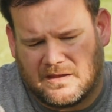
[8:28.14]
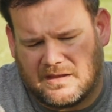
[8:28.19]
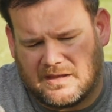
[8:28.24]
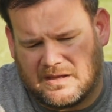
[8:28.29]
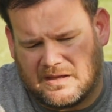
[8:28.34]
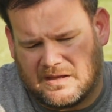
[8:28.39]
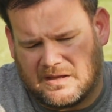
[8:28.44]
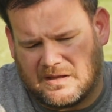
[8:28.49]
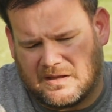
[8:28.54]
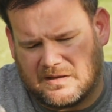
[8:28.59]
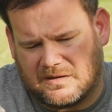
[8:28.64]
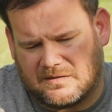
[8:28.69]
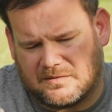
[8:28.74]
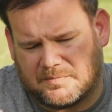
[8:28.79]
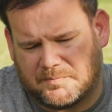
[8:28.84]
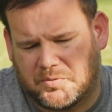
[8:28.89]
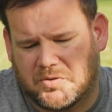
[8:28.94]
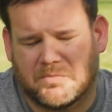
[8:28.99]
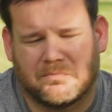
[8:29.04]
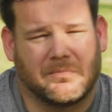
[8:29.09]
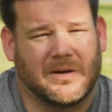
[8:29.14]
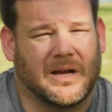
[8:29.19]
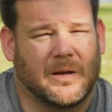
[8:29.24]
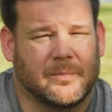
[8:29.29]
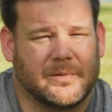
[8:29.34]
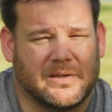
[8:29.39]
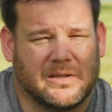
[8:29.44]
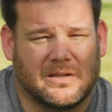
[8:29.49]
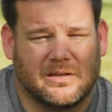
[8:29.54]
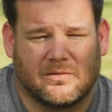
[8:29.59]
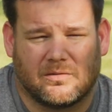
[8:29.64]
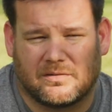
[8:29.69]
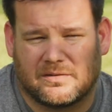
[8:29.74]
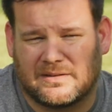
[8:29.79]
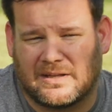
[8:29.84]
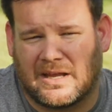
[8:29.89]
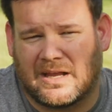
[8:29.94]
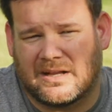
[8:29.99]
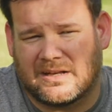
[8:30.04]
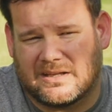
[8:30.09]
and put mommy or
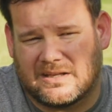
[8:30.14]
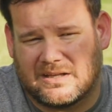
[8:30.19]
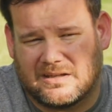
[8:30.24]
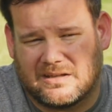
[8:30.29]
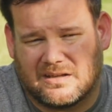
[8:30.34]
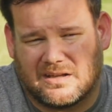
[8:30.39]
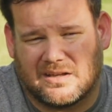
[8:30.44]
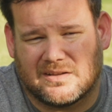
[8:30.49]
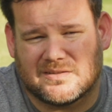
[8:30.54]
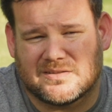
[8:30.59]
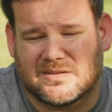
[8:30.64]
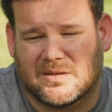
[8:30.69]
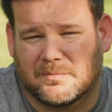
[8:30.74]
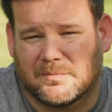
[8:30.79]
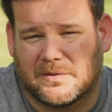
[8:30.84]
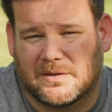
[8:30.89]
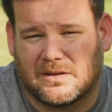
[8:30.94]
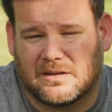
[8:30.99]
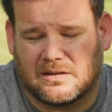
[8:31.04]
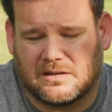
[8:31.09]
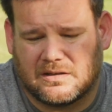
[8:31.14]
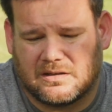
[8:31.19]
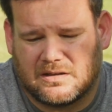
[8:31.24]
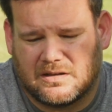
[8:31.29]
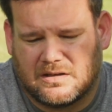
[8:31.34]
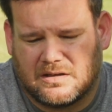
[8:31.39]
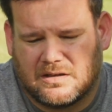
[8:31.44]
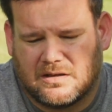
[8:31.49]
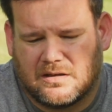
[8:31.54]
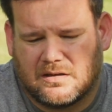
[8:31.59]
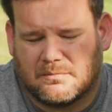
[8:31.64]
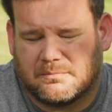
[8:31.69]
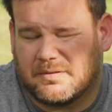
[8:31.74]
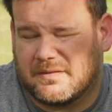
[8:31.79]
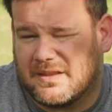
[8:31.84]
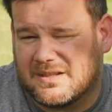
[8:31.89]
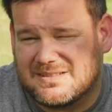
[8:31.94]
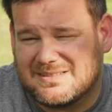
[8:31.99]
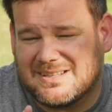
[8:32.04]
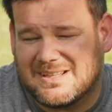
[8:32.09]
daddy on something, but
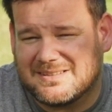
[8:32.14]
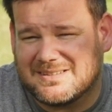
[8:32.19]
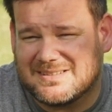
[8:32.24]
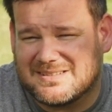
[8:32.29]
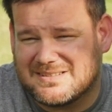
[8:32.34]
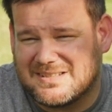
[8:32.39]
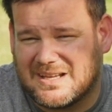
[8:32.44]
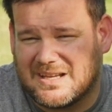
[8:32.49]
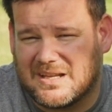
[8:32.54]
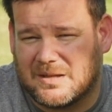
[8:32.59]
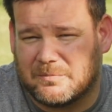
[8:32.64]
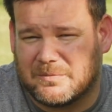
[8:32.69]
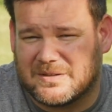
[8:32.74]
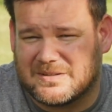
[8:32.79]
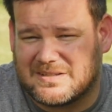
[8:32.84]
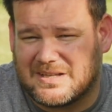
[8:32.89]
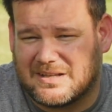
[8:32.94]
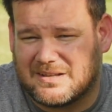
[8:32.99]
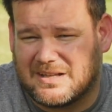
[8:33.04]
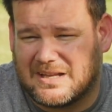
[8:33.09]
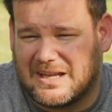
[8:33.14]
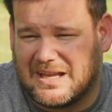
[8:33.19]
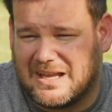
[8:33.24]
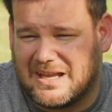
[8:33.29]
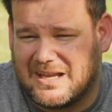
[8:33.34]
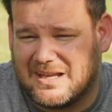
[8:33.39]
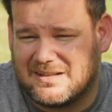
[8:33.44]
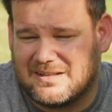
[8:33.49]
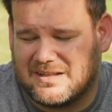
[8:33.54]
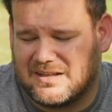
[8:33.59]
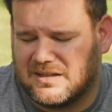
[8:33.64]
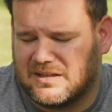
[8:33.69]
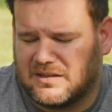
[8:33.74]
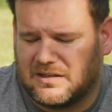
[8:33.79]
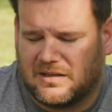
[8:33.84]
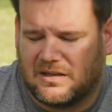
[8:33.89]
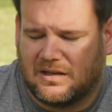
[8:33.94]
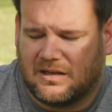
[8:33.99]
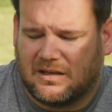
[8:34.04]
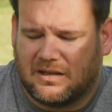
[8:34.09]
that's not the same as
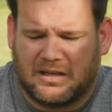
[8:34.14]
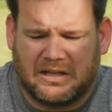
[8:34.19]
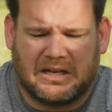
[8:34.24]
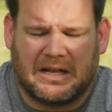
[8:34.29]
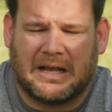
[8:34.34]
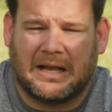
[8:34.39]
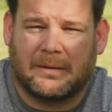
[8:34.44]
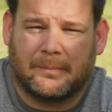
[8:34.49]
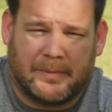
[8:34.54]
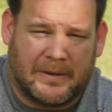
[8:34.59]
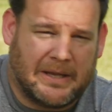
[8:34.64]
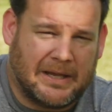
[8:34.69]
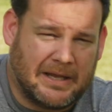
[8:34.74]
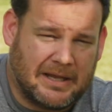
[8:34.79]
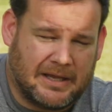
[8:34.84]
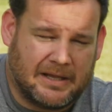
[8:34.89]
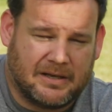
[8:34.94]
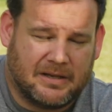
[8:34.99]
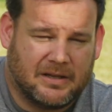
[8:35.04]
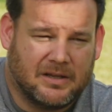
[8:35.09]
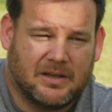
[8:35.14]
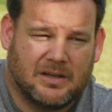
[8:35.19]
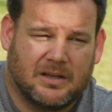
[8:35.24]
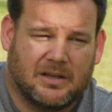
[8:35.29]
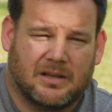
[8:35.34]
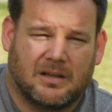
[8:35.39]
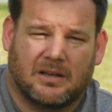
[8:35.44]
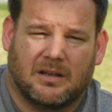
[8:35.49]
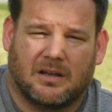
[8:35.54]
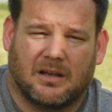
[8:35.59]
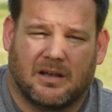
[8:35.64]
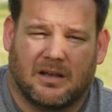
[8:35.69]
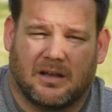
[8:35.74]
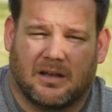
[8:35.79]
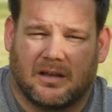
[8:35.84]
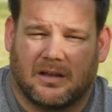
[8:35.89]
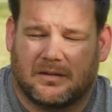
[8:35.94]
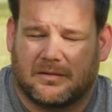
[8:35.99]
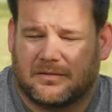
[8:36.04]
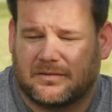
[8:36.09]
handing an iPad
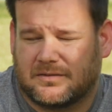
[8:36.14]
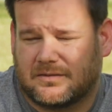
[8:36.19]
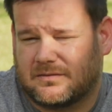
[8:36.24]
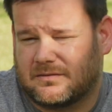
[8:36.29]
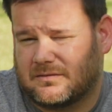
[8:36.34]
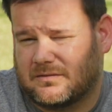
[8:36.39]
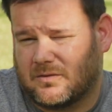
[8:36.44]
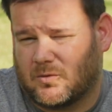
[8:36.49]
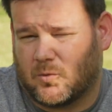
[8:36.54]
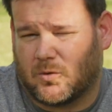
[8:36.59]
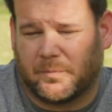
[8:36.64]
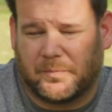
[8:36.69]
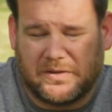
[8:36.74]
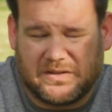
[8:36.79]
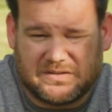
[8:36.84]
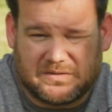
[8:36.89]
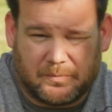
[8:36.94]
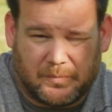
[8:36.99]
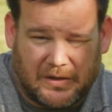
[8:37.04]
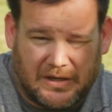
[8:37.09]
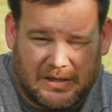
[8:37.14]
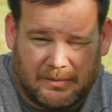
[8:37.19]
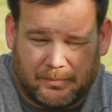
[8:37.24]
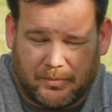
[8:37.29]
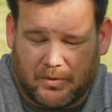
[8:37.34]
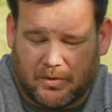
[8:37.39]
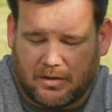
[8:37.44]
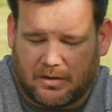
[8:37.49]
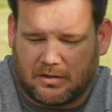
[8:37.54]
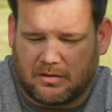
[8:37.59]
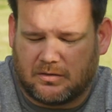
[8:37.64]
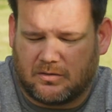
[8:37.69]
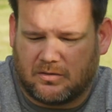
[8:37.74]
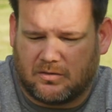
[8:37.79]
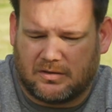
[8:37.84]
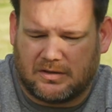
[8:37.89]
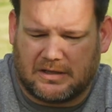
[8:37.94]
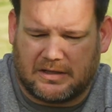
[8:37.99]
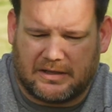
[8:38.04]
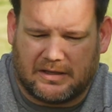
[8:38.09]
uh, or a piece of paper
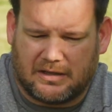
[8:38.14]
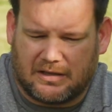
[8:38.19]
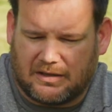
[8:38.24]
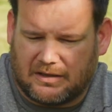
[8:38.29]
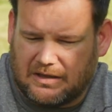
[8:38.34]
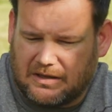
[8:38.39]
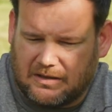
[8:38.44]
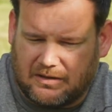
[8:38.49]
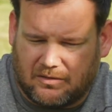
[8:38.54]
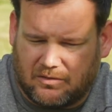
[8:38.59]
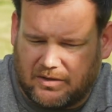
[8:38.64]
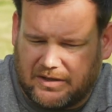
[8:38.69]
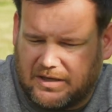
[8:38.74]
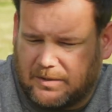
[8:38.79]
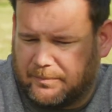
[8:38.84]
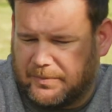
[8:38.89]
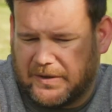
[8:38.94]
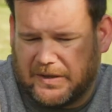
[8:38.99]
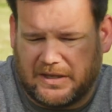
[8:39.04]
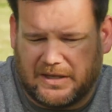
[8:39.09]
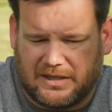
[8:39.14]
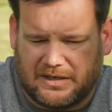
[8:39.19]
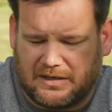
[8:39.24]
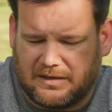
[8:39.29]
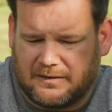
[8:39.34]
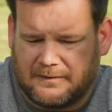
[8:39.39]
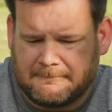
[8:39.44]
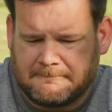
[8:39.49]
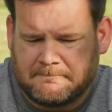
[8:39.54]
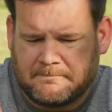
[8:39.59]
uh, and a pen